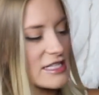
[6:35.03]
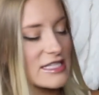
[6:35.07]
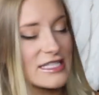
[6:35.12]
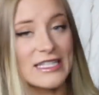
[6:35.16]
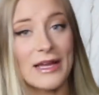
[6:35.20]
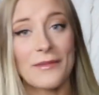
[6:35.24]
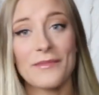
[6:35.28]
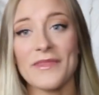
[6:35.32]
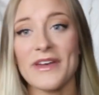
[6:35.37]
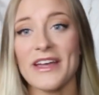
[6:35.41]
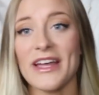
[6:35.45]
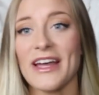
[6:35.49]
is
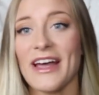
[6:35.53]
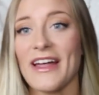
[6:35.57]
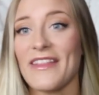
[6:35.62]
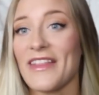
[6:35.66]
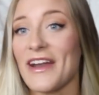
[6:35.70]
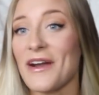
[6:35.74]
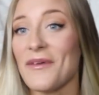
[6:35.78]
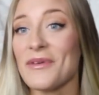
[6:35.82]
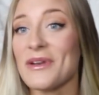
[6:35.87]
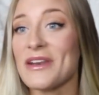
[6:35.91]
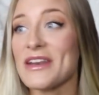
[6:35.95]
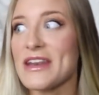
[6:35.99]
something that
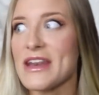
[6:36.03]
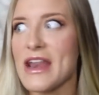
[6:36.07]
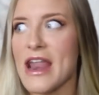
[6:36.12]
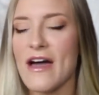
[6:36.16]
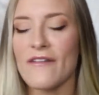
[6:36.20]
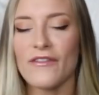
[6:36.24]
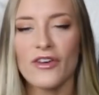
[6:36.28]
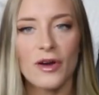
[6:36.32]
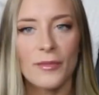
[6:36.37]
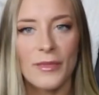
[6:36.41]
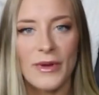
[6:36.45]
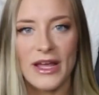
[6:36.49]
I would
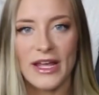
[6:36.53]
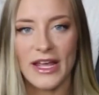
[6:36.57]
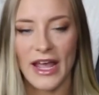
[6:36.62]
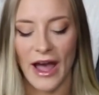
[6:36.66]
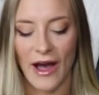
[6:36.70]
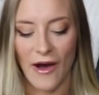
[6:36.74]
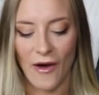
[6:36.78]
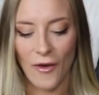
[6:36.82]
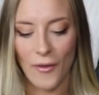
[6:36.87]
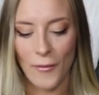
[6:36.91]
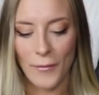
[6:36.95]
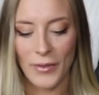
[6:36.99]
never pick
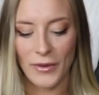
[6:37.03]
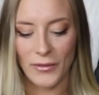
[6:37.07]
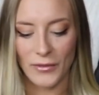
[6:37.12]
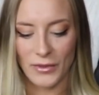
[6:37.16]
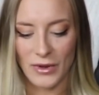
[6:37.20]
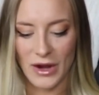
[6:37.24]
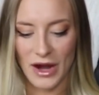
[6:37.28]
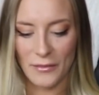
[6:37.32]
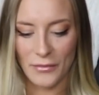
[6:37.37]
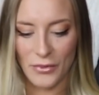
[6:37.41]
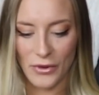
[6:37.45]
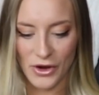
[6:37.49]
out, but
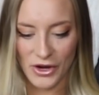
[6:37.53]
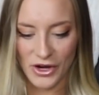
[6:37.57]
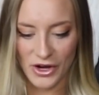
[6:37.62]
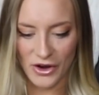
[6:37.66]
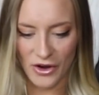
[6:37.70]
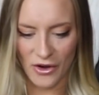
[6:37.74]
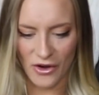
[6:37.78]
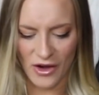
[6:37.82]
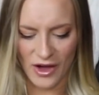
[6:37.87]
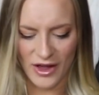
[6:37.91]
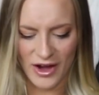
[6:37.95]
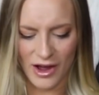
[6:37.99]
when I put
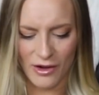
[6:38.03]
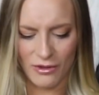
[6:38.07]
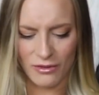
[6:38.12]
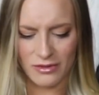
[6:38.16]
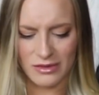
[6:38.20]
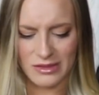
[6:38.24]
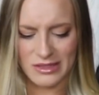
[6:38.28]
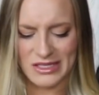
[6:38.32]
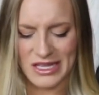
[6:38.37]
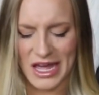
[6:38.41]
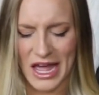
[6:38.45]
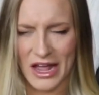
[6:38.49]
it on, I
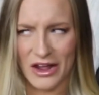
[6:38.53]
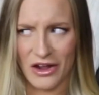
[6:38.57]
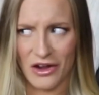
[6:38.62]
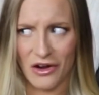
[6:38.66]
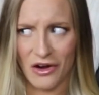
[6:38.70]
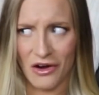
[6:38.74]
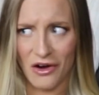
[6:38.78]
was like,